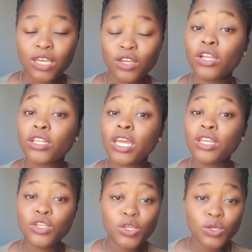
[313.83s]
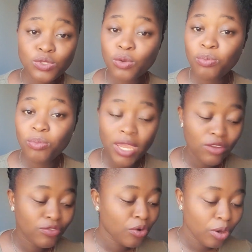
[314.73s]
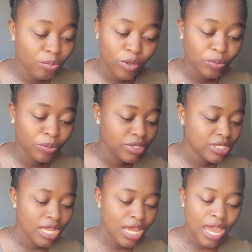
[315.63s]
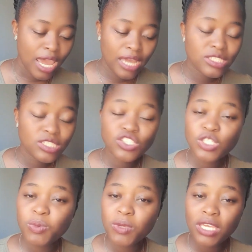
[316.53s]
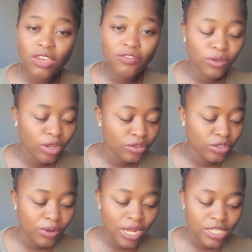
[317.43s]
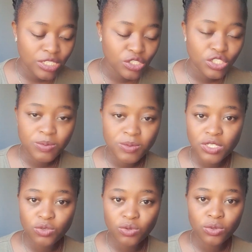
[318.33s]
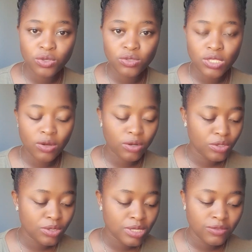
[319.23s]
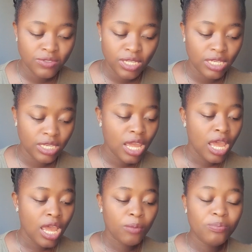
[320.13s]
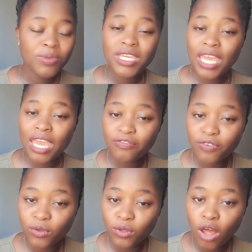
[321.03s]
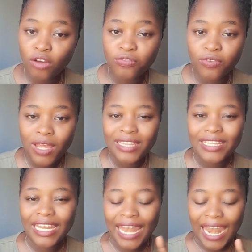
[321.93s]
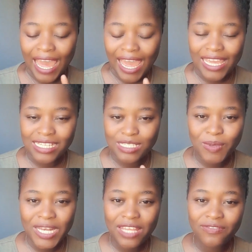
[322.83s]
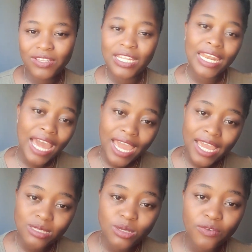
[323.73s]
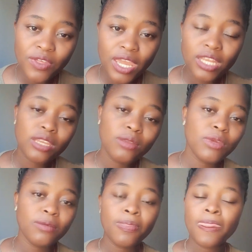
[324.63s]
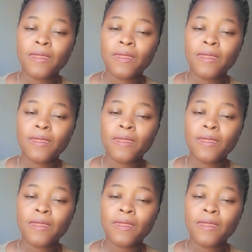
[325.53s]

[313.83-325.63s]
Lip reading: God can use your pain for a purpose. And just be careful on the relationships that you surround yourselves in. Be careful of the lies, believing the lies of the enemy.